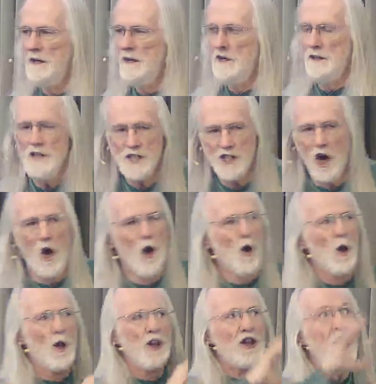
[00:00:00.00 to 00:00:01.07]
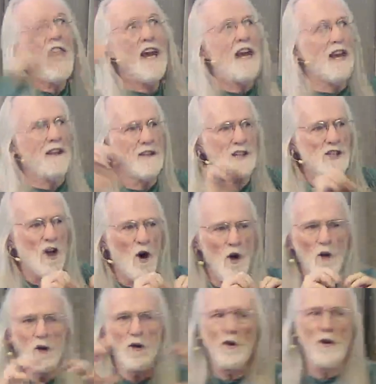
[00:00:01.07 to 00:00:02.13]
This whole thing, this
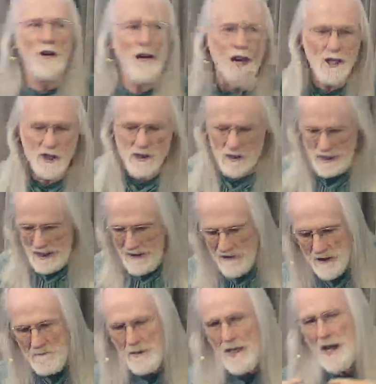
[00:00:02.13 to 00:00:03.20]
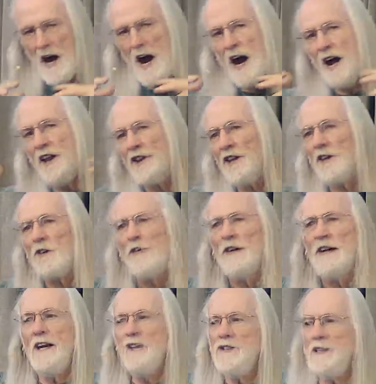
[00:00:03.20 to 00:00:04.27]
whole creation, even beyond the
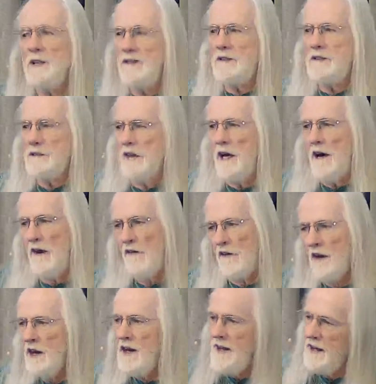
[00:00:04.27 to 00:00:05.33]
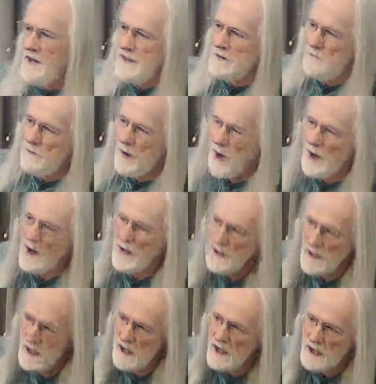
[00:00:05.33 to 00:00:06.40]
creation itself, is part
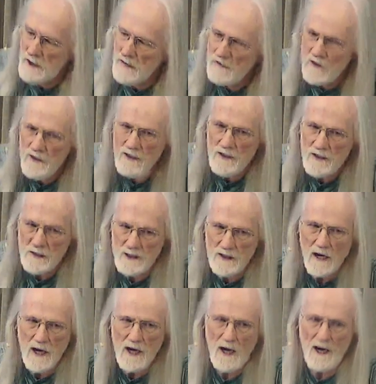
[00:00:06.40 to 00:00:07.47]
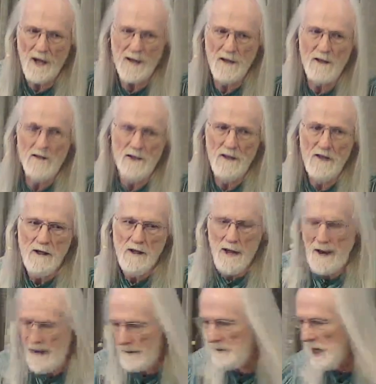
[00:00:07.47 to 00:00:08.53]
of God.
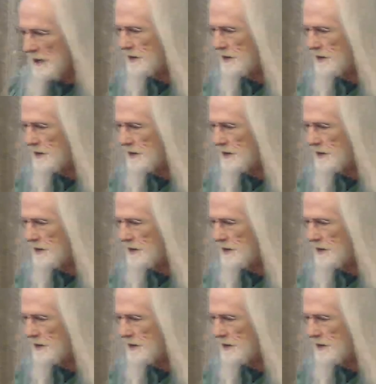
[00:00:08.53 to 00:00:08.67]
And I'm not